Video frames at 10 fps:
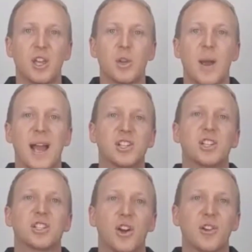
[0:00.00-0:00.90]
you
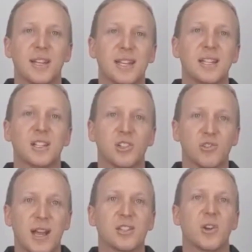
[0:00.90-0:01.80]
actually don't need to
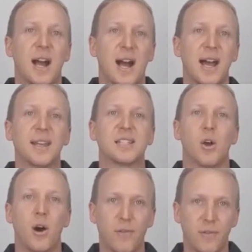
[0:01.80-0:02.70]
contract your heart as
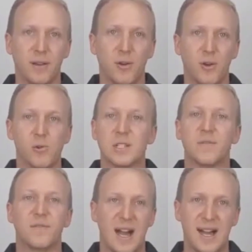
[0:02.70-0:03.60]
often or as
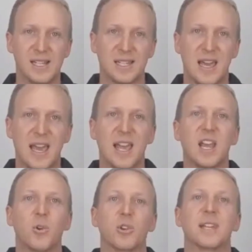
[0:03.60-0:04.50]
fast
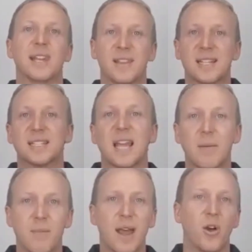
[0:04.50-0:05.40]
in order to get the
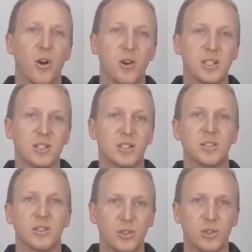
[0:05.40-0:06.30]
same amount of
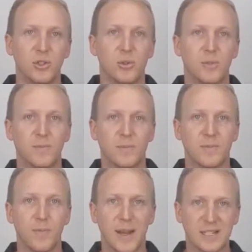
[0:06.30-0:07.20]
oxygen to your
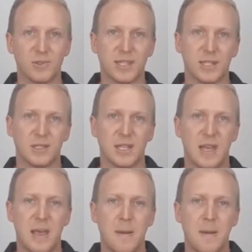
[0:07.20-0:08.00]
muscle cells.